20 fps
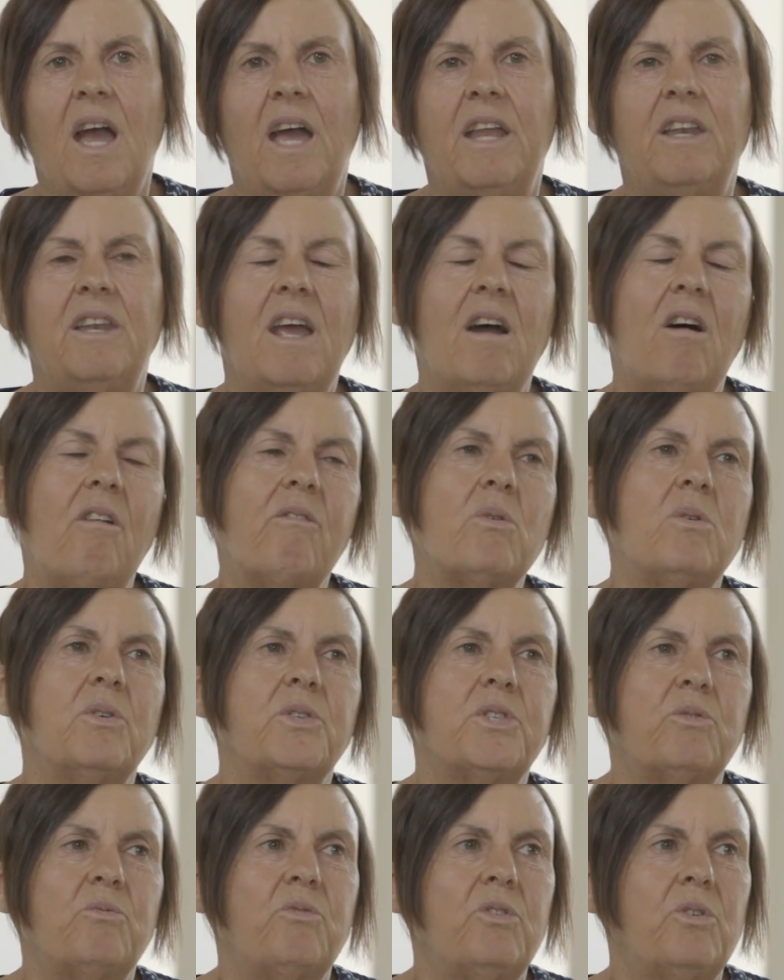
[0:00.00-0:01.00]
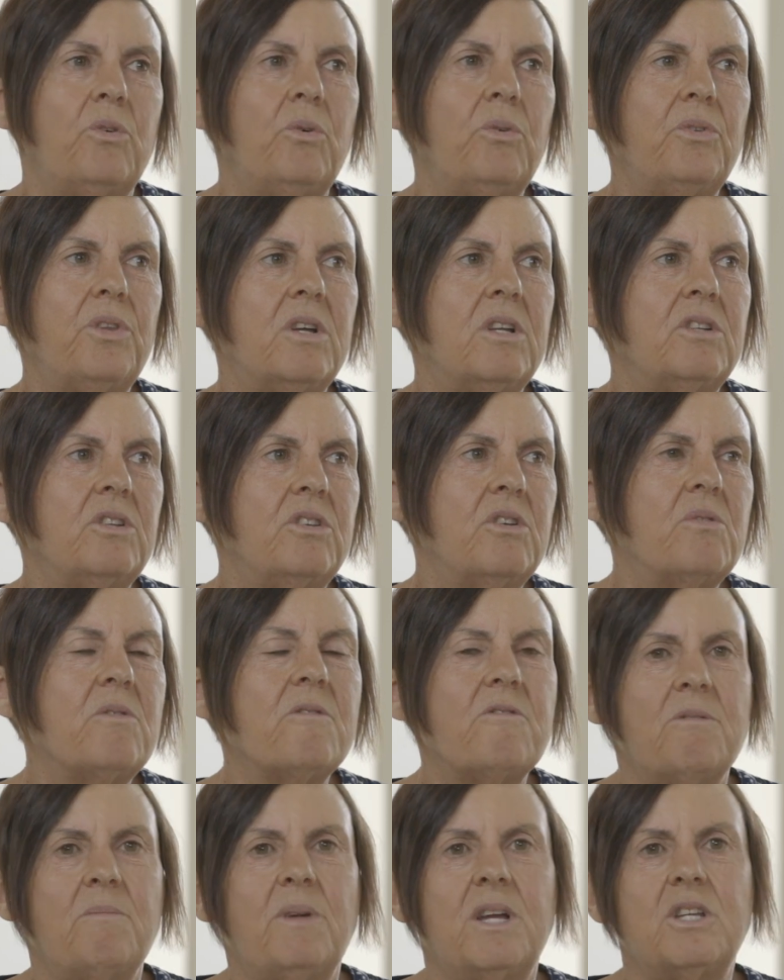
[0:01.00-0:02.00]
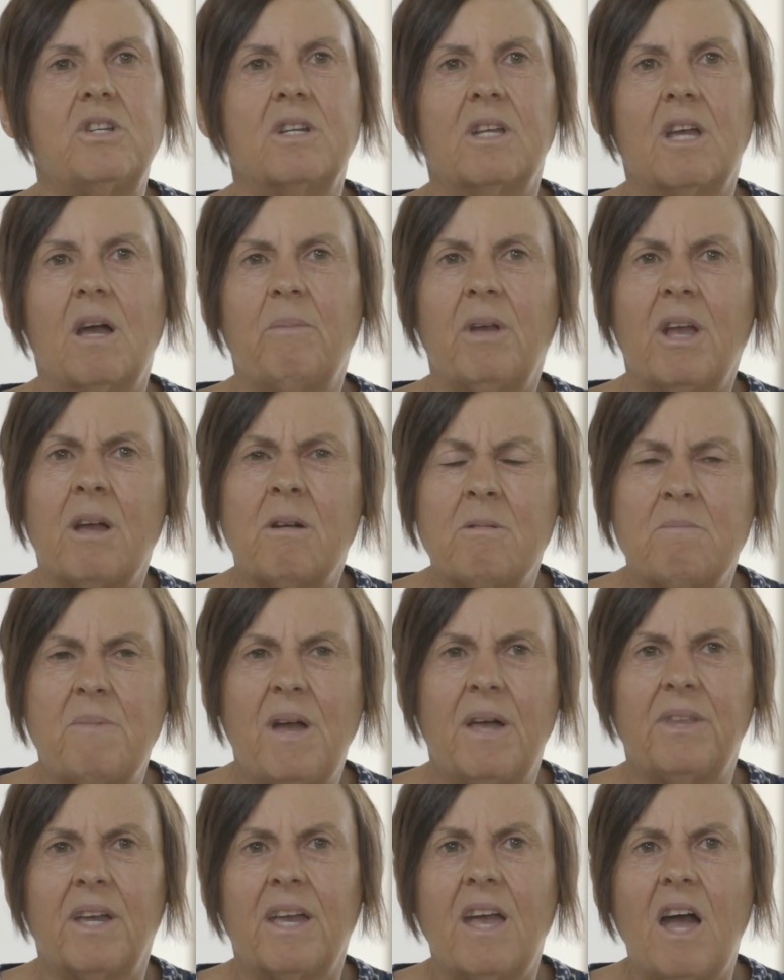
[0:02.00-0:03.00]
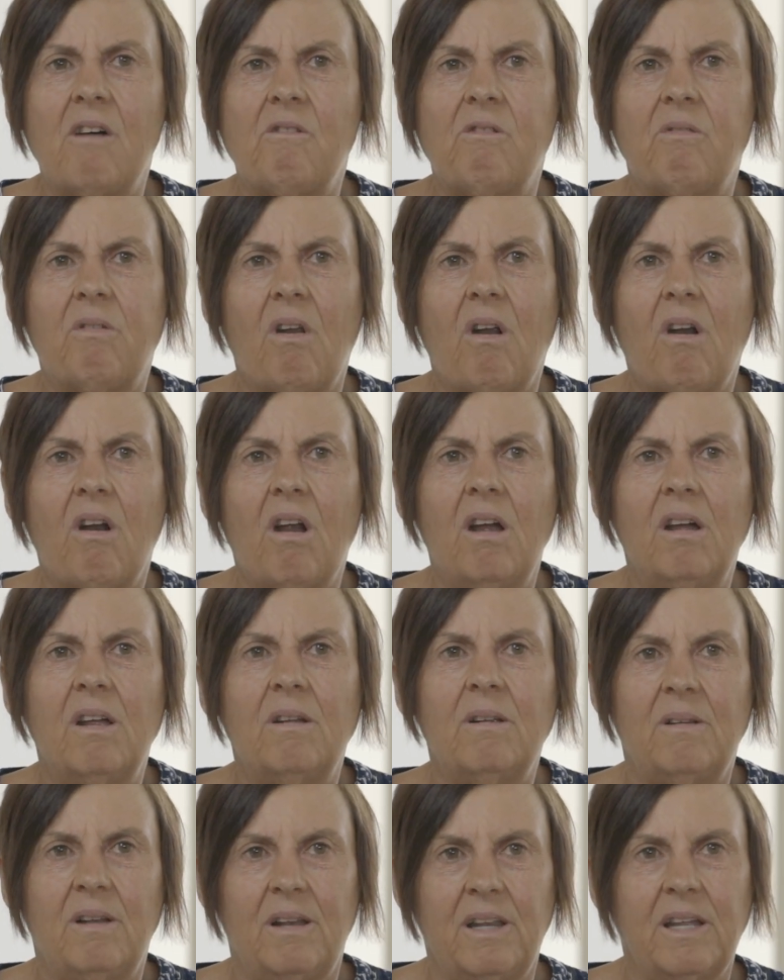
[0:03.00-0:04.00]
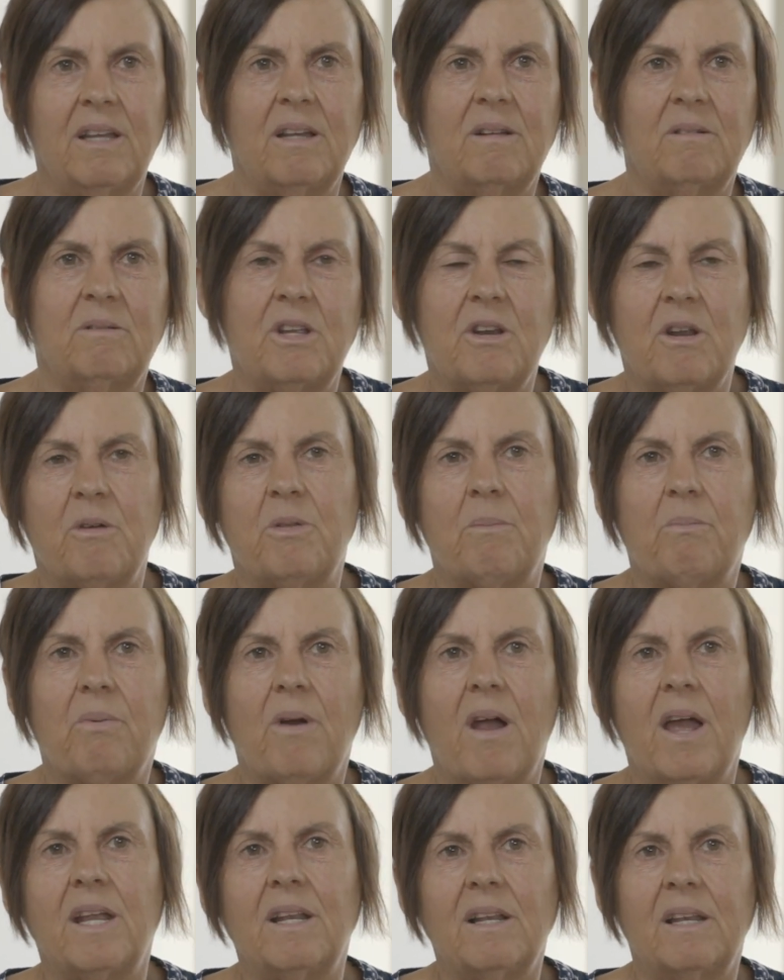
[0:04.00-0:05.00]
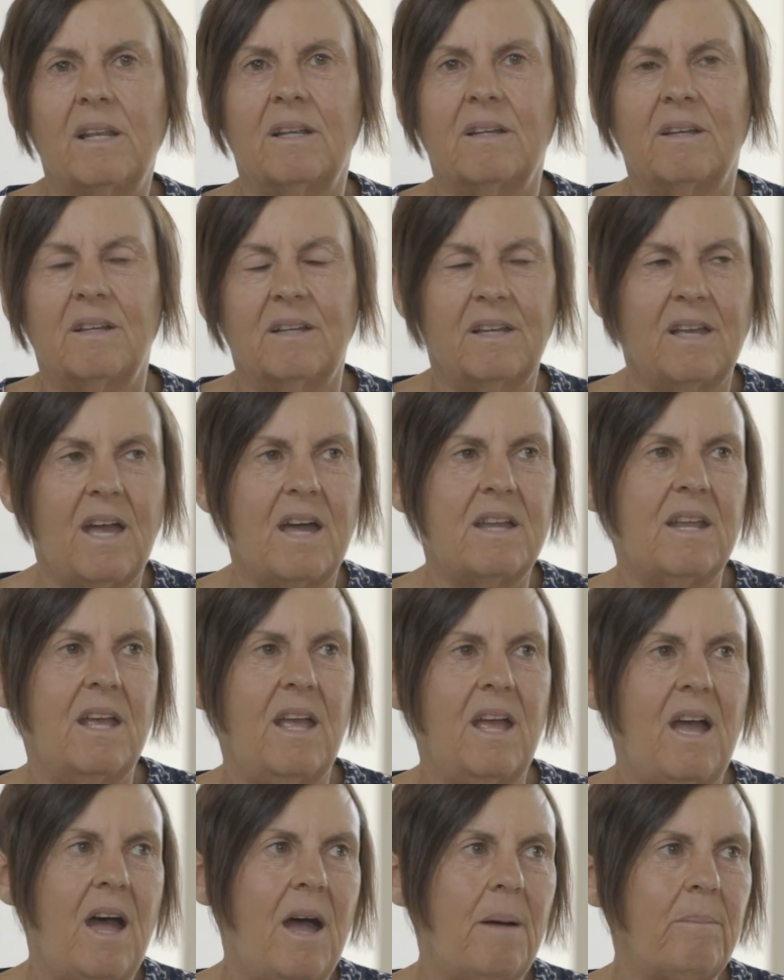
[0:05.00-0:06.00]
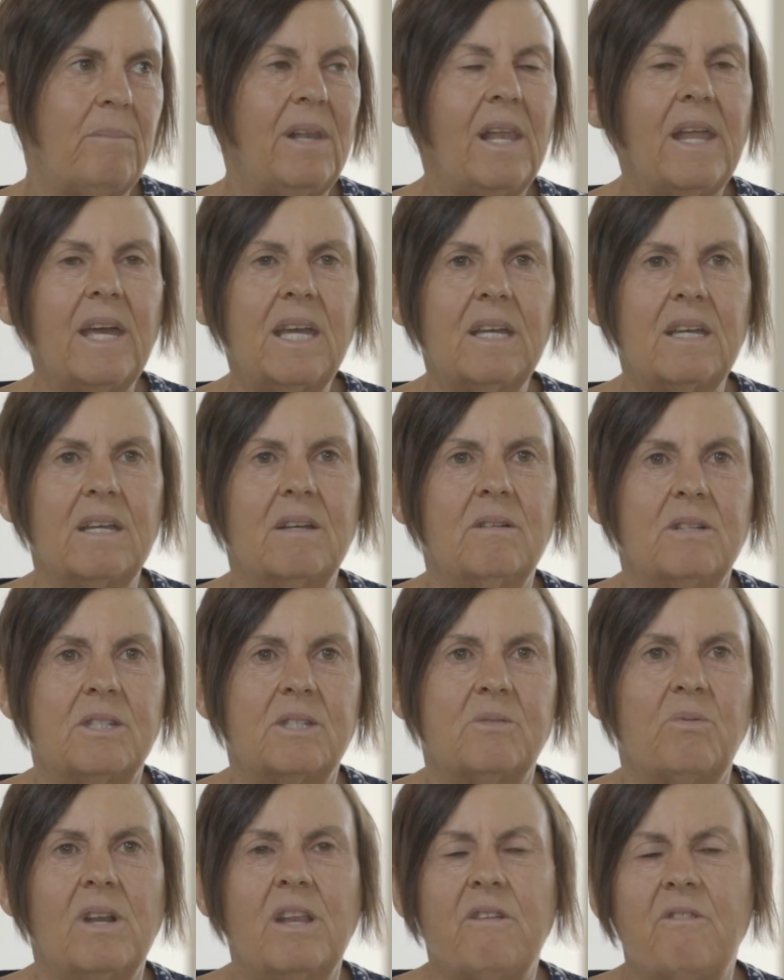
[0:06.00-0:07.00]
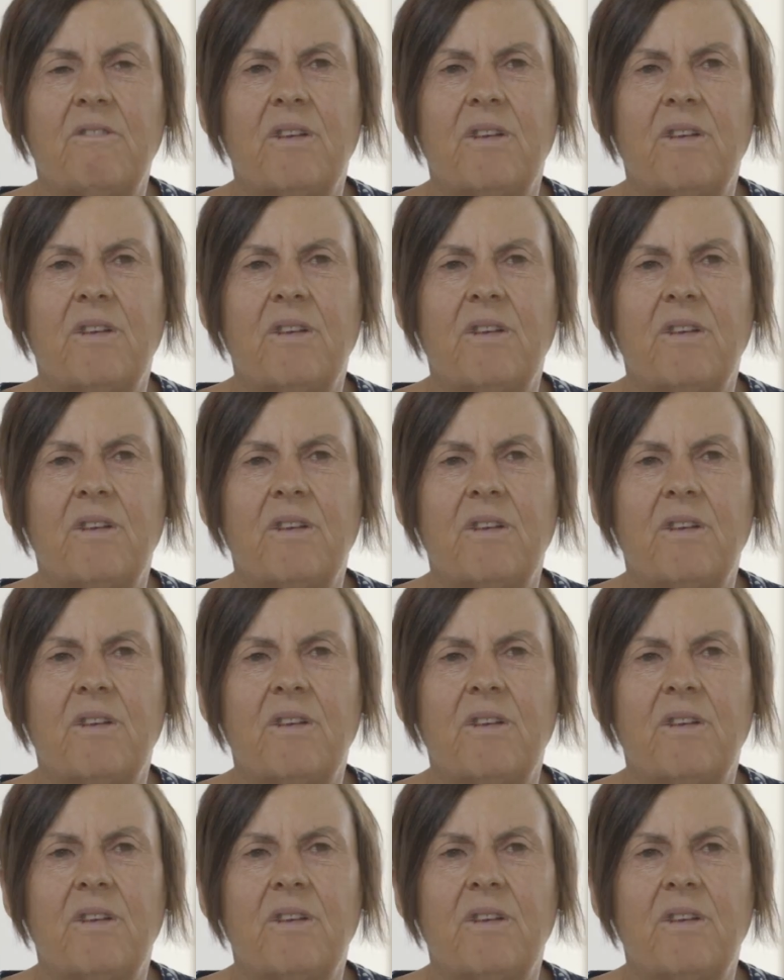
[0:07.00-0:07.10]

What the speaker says: And now, of course, with all the new information coming up about the gut flora link, you know, the brain-gut link, is really